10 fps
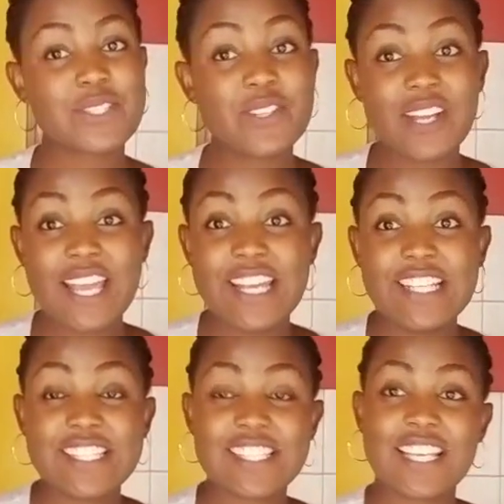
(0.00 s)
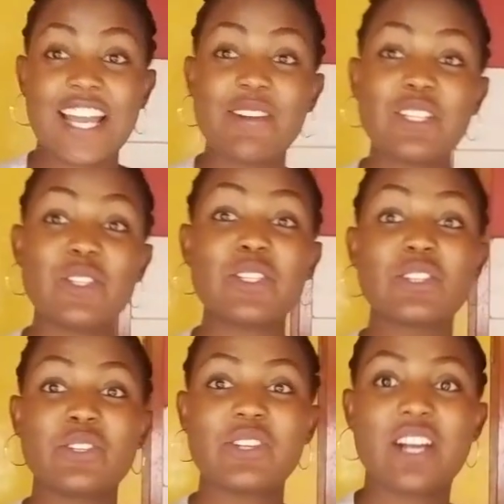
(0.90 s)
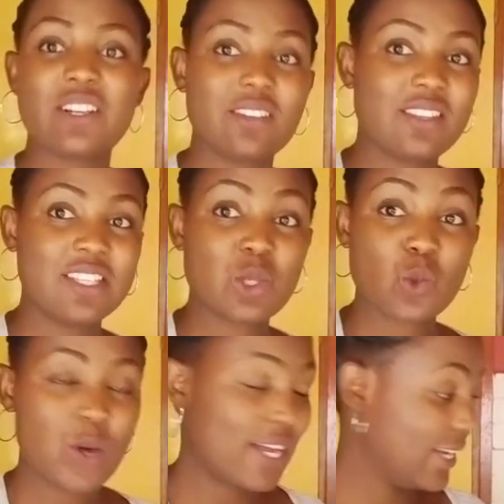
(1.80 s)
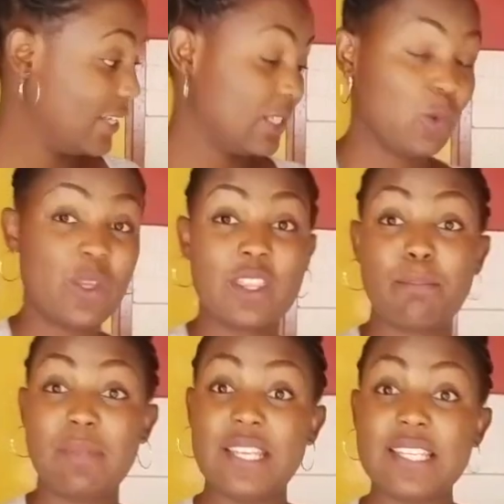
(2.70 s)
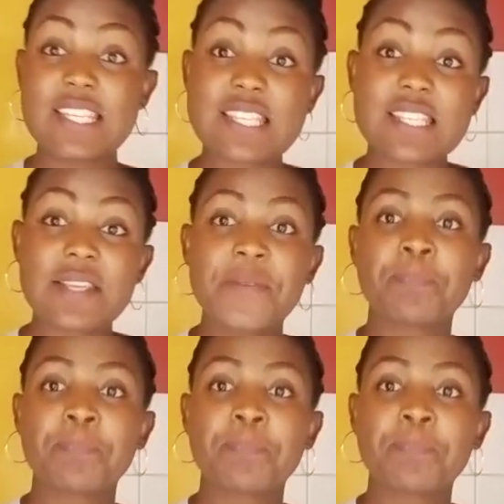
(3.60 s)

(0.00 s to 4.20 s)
So guys, I want to show you how this works with the beans.